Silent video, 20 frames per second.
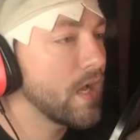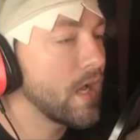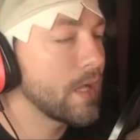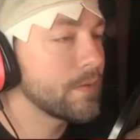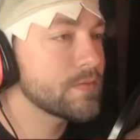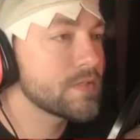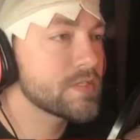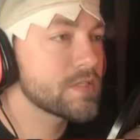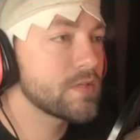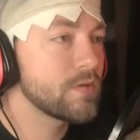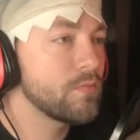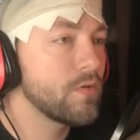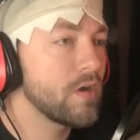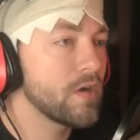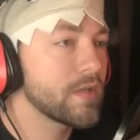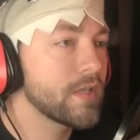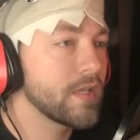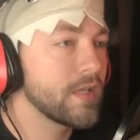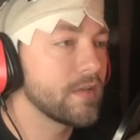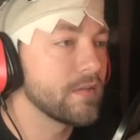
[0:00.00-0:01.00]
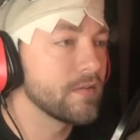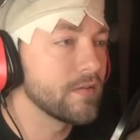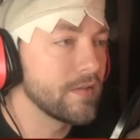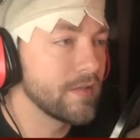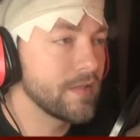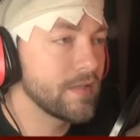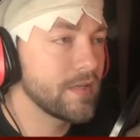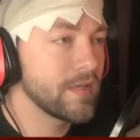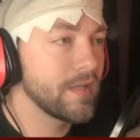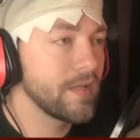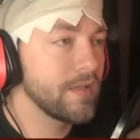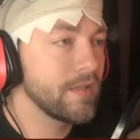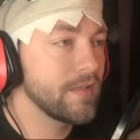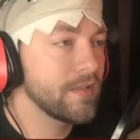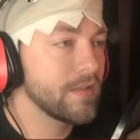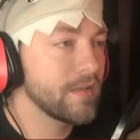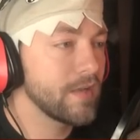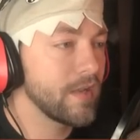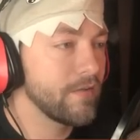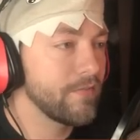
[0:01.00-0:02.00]
I'm just gonna walk in. You
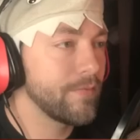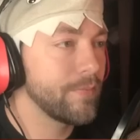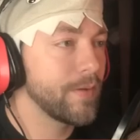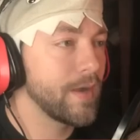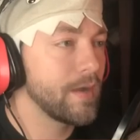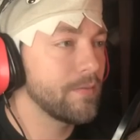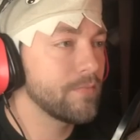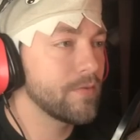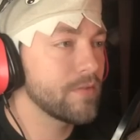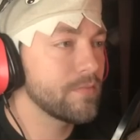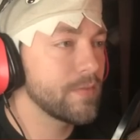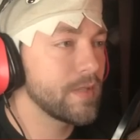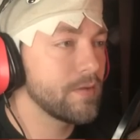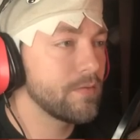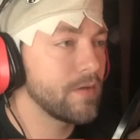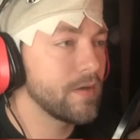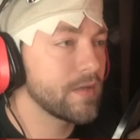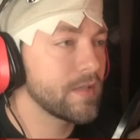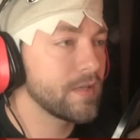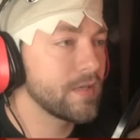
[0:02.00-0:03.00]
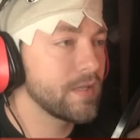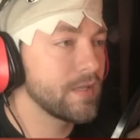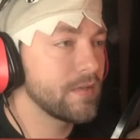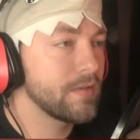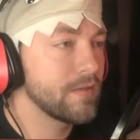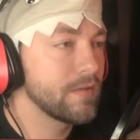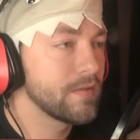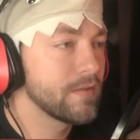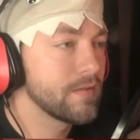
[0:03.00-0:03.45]
gonna have a problem with me walking in?